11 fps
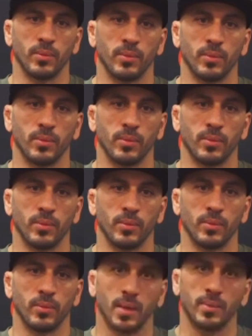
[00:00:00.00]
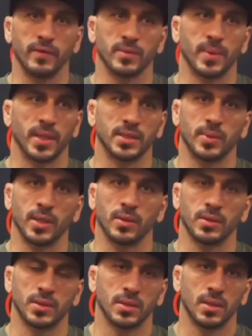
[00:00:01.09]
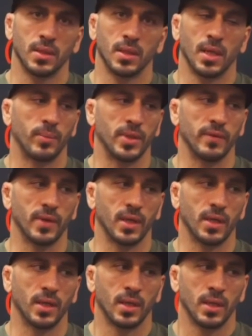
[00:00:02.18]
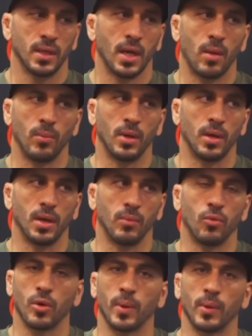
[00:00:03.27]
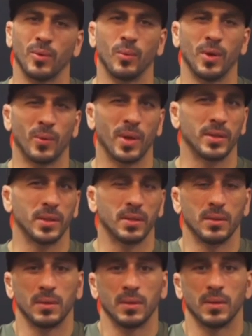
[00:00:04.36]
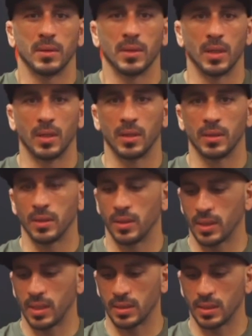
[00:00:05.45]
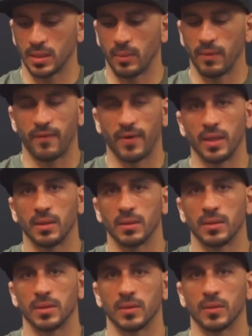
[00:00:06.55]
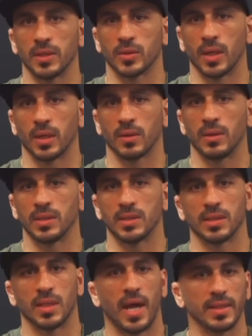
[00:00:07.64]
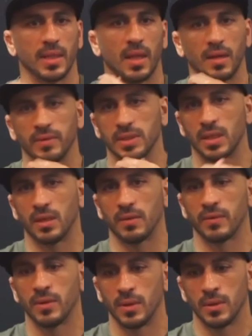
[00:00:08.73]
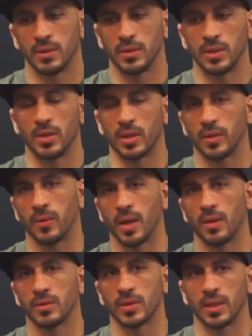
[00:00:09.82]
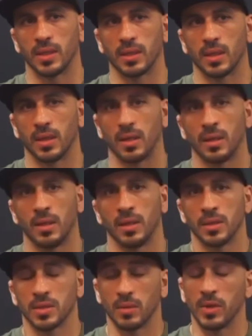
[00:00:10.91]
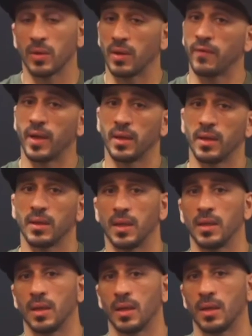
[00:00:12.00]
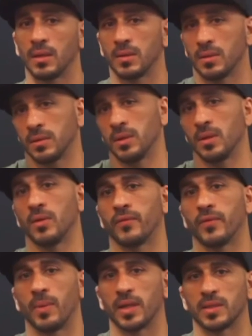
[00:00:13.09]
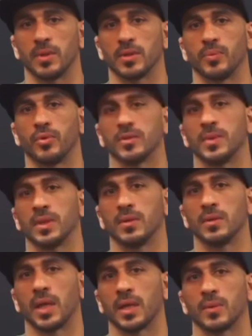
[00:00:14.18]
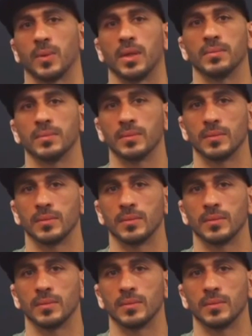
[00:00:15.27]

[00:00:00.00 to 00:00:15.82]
difference between me and him, I believe, is my experience. I believe I'm more well-rounded. You know, the kid's going to come to fight. He's a great striker. He hides a lot of his stuff. He's good on the ground, so I think it's going to be a great fight. And, you know, hopefully my experience pulls me through and I get to win.